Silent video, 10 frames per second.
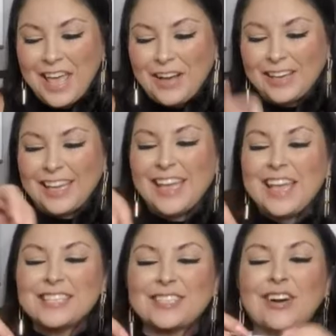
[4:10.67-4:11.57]
Okay,
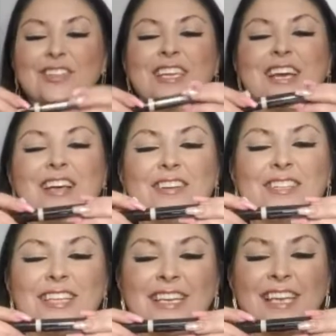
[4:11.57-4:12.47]
so the other
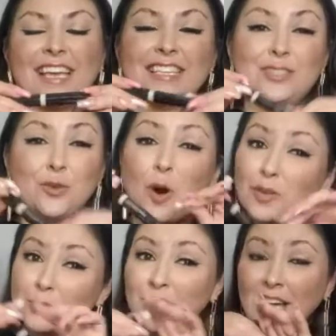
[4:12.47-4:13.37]
thing is you
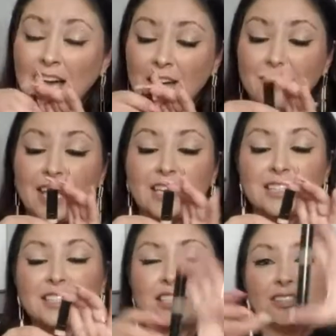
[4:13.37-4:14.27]
always want to have a
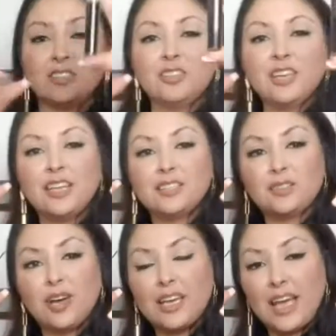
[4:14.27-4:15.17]
concealer. And so
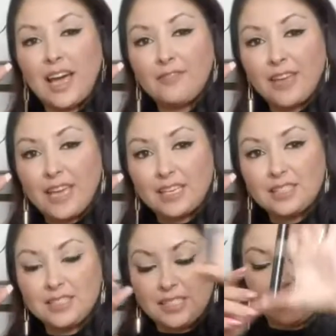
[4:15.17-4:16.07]
I have a
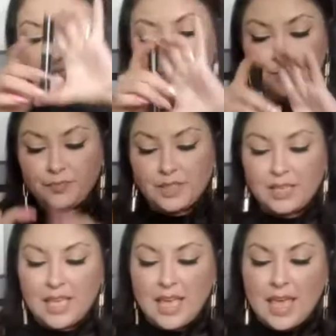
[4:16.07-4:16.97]
concealer.
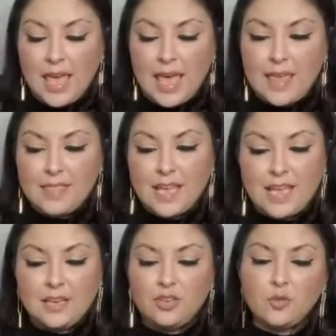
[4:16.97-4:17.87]
And
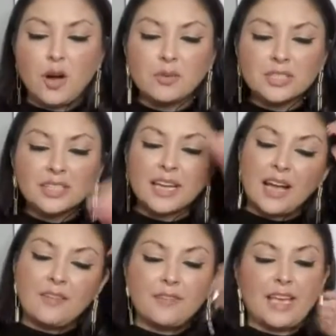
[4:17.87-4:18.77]
then you always want to
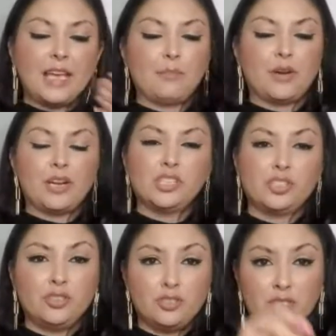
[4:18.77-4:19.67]
have a brush
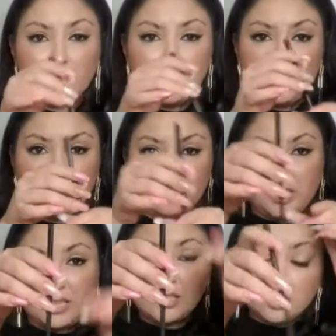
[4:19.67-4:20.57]
to use the concealer
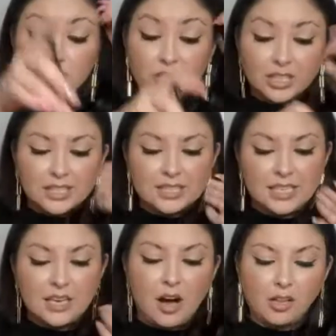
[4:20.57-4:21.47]
with. And so you're going to
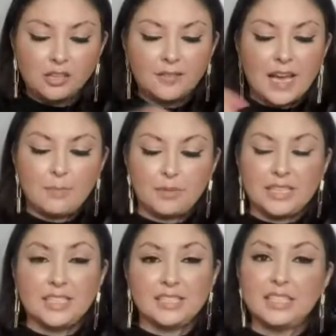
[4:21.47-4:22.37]
see all of that. But
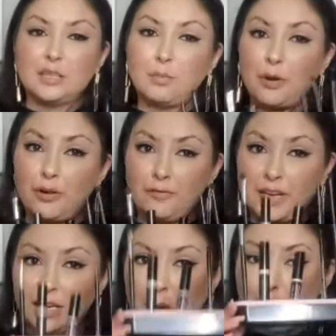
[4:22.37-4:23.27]
this is the
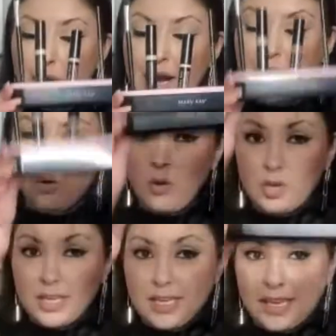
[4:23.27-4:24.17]
perfect brow
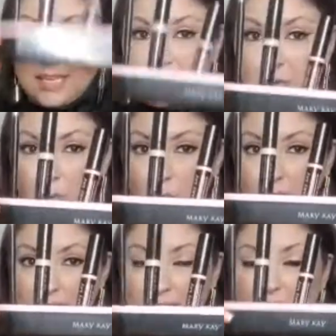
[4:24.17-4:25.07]
kit
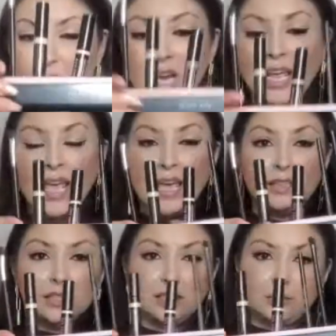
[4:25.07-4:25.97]
right here. And
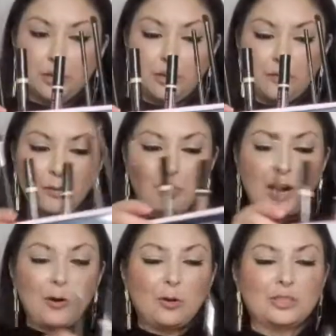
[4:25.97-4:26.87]
this is a beautiful
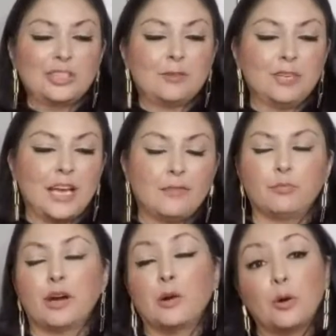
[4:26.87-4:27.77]
brow holder that we have.
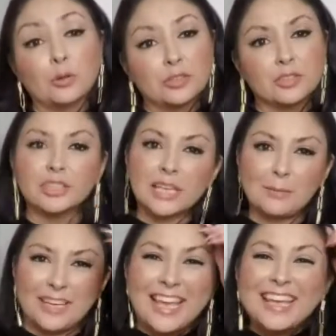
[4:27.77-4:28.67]
Brow holder, look at
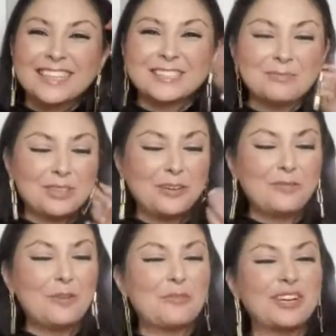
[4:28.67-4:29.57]
me. This is a
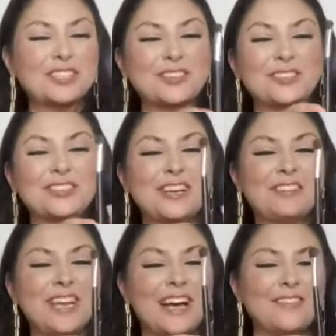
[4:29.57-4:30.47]
beautiful brush holder that
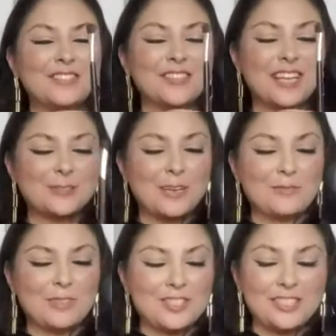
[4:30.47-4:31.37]
we have. So that's what I'm
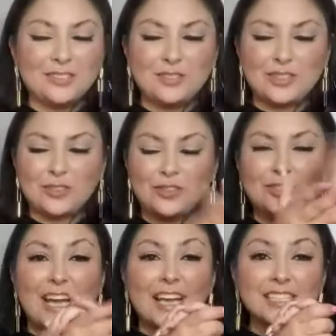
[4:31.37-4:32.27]
using to show you
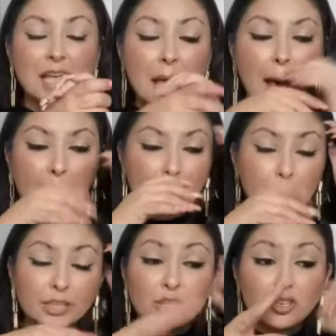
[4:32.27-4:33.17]
guys.
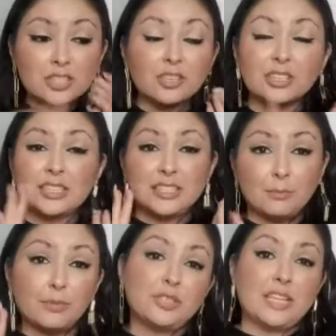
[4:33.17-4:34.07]
But those are the
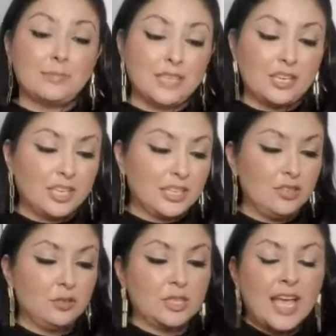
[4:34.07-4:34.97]
simple steps that you're going to
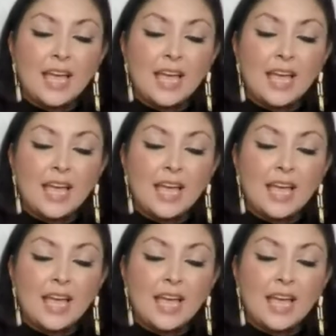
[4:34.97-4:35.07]
use.